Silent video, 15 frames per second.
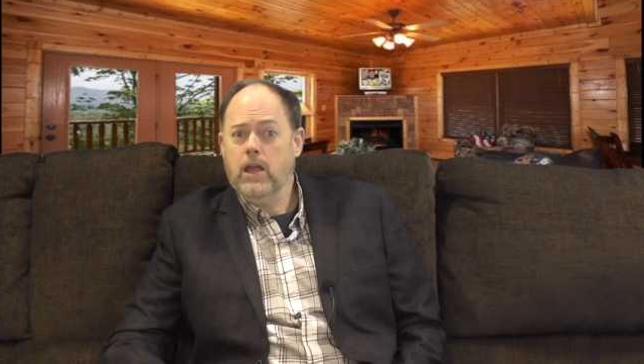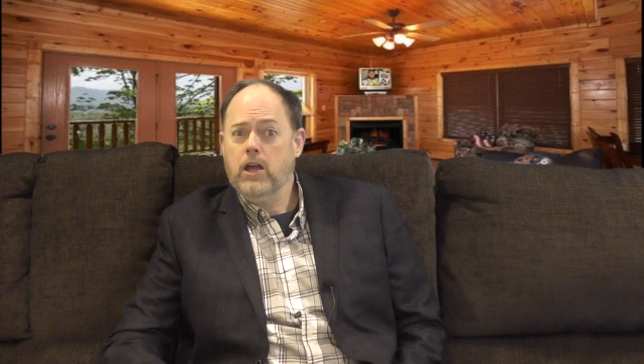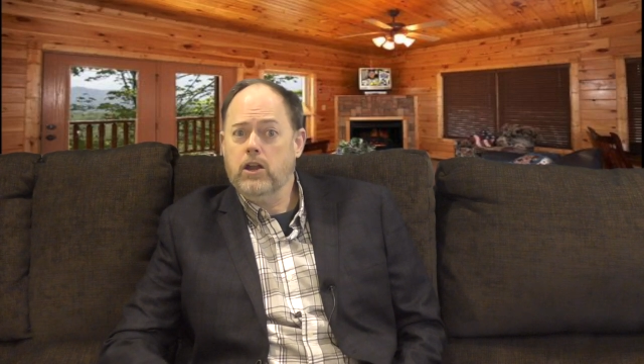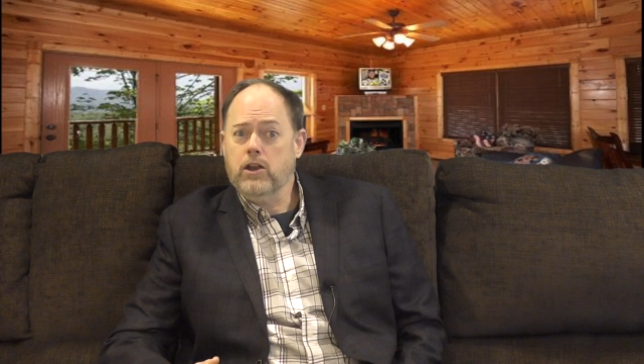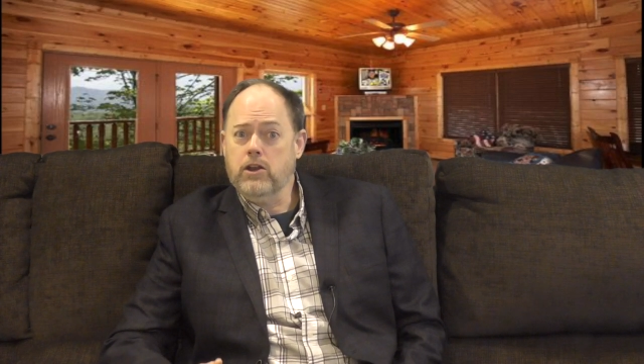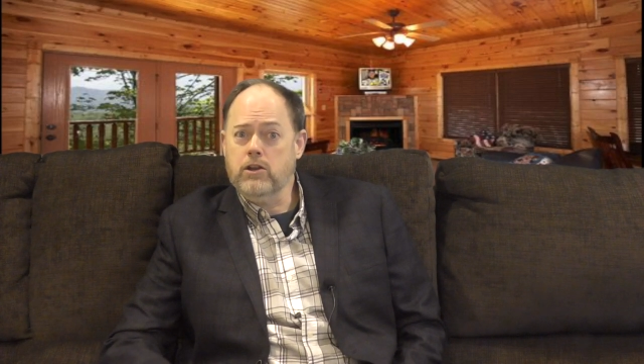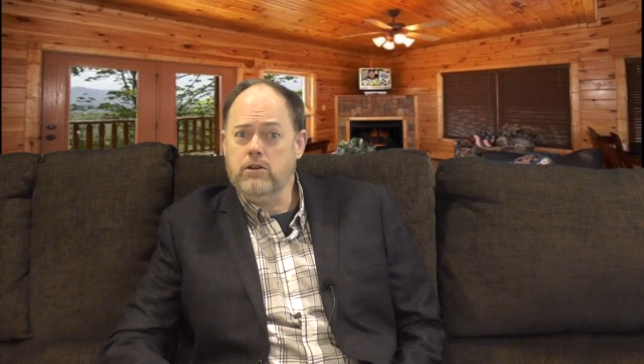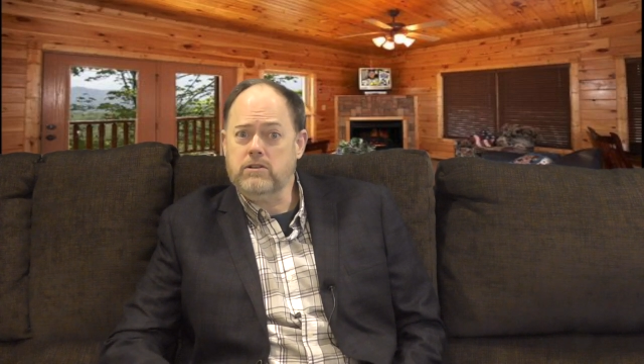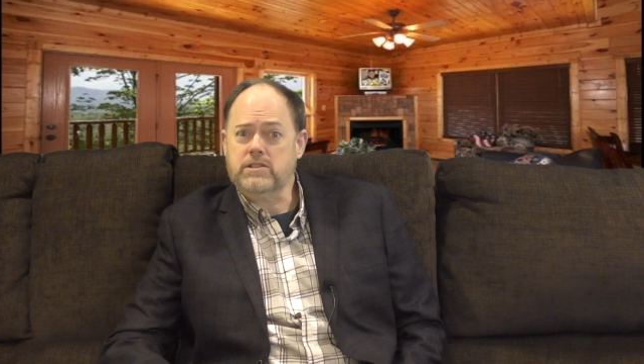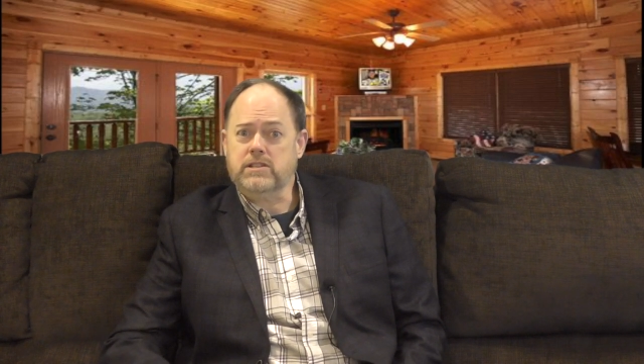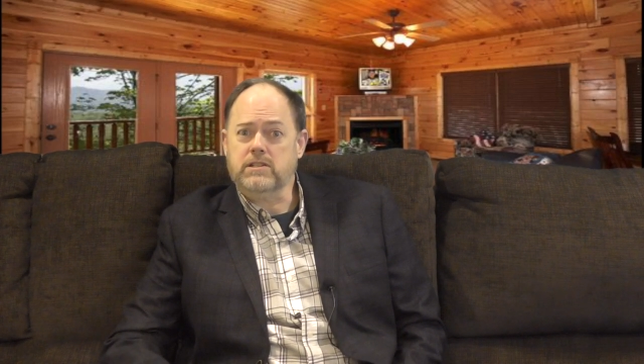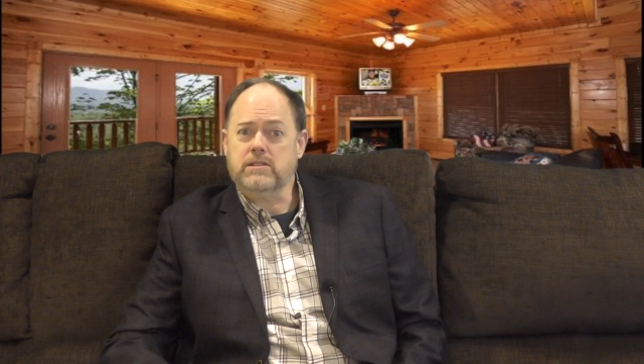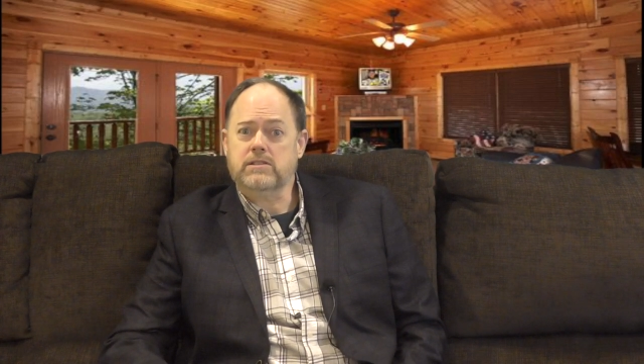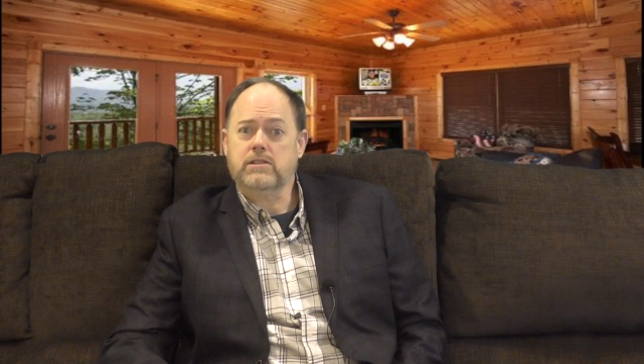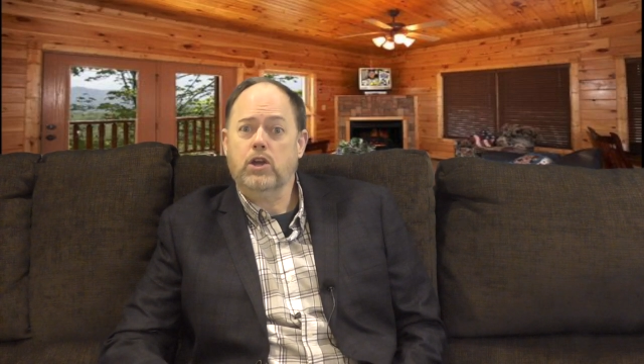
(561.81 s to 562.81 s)

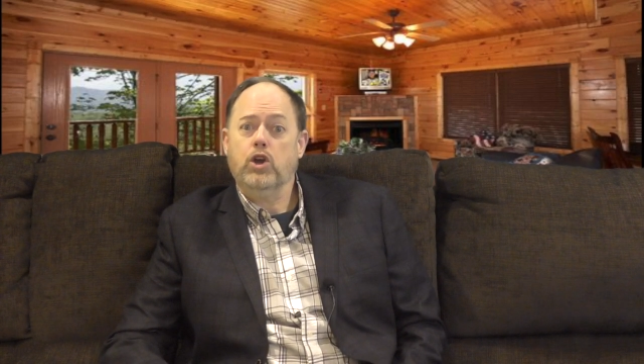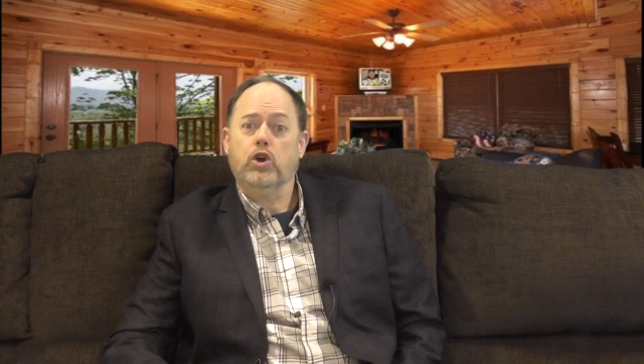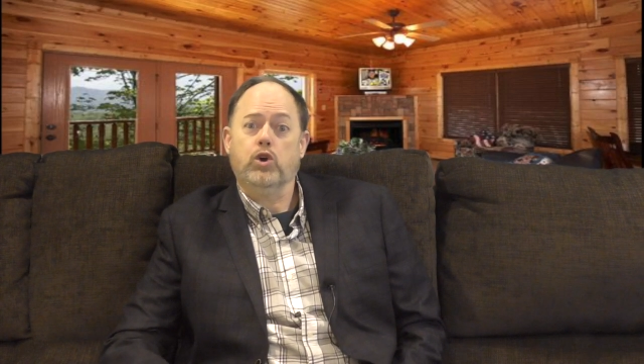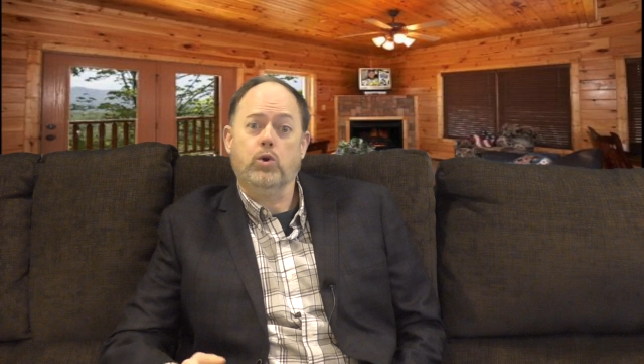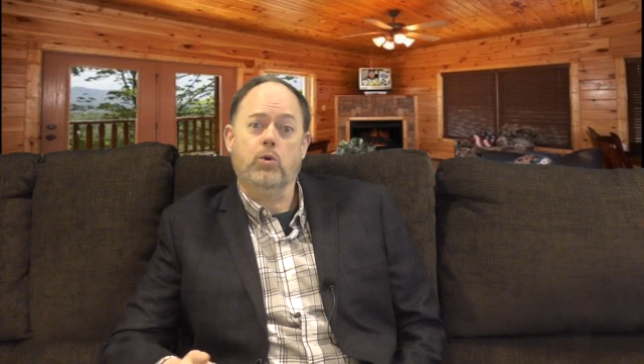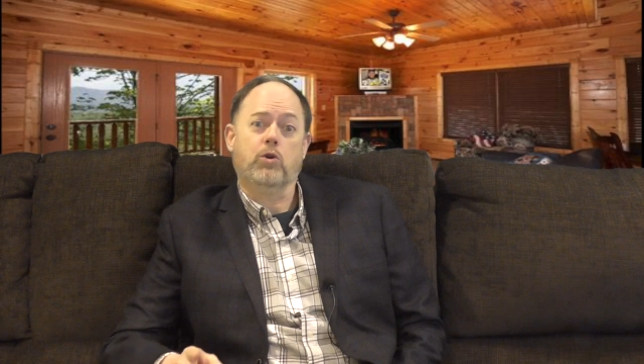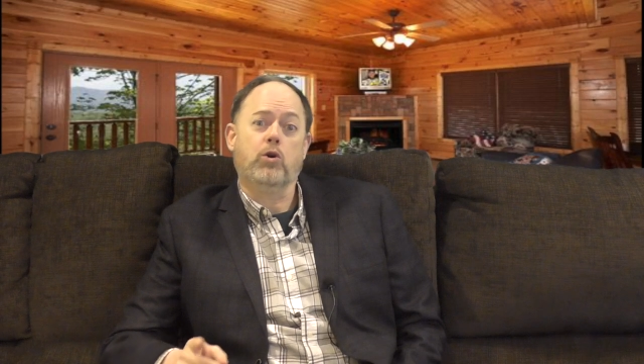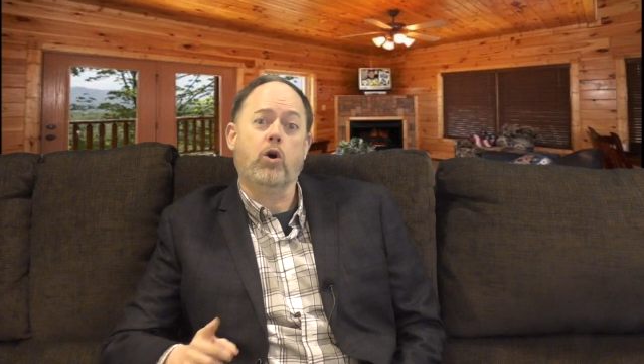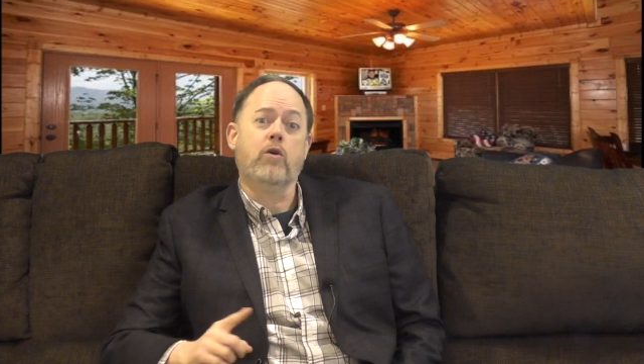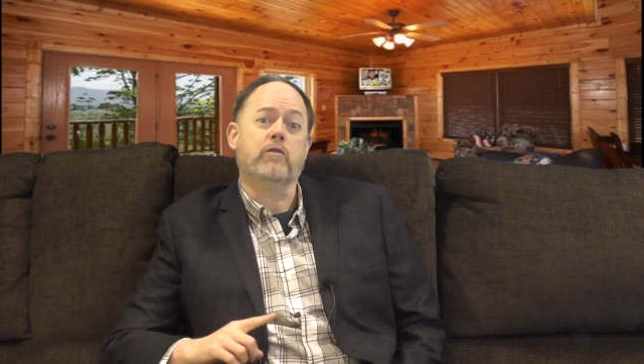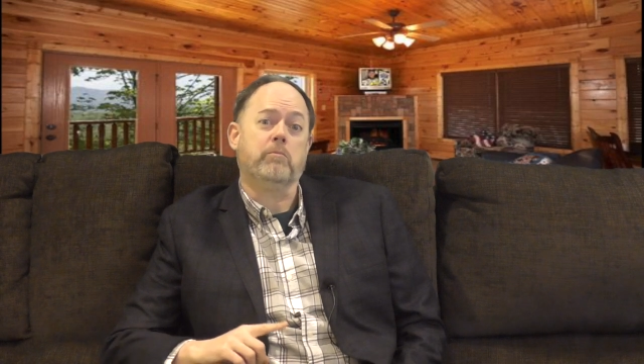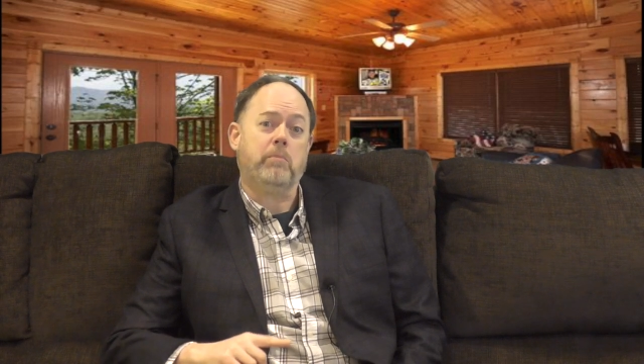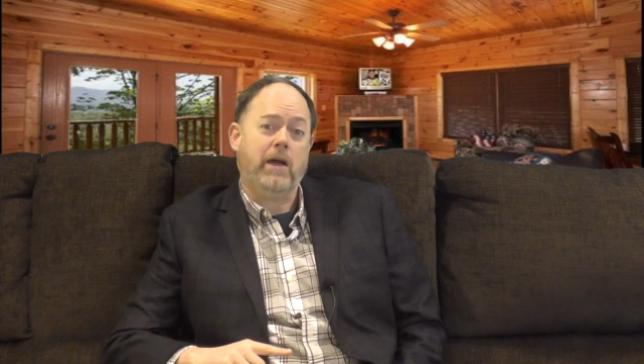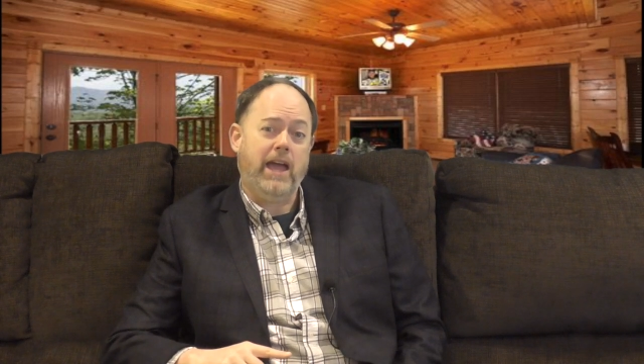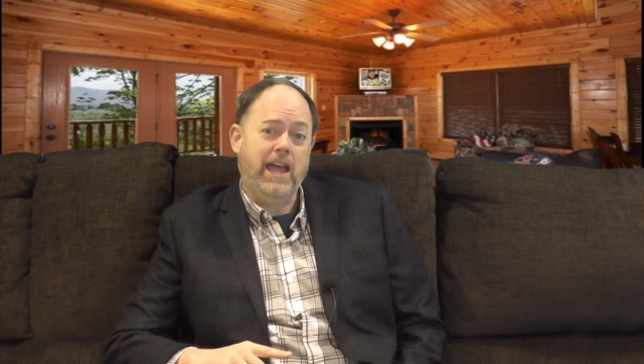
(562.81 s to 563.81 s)
Nurses, who are
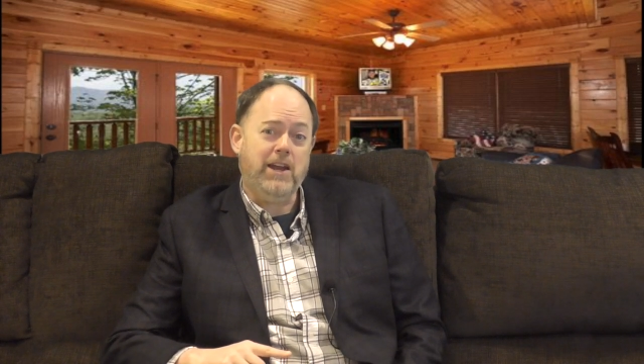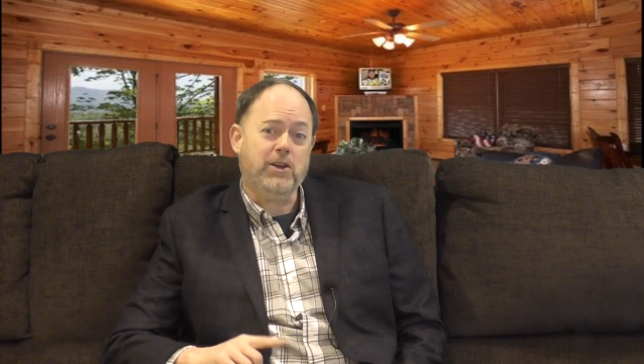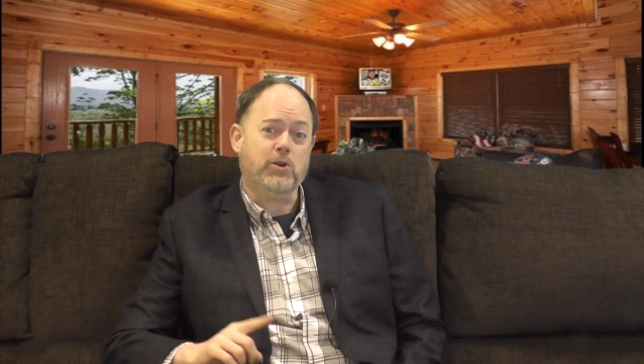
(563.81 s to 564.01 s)
overpaid